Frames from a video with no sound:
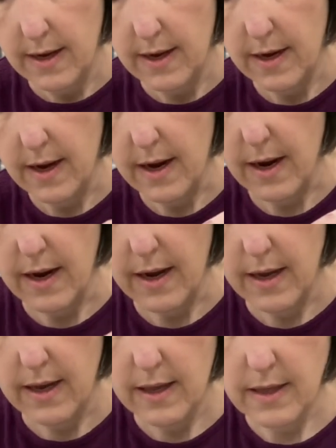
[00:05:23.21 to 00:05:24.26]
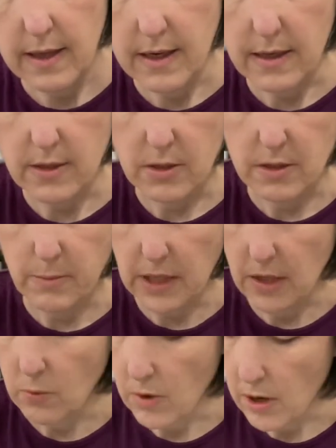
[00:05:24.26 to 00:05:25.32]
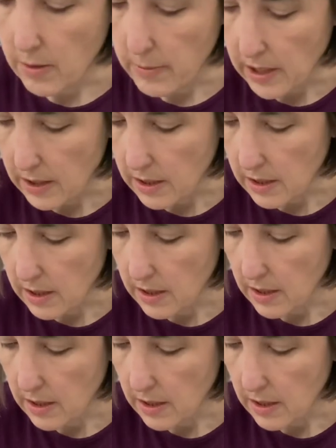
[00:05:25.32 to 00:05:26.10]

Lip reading: And I think I just made a watermelon.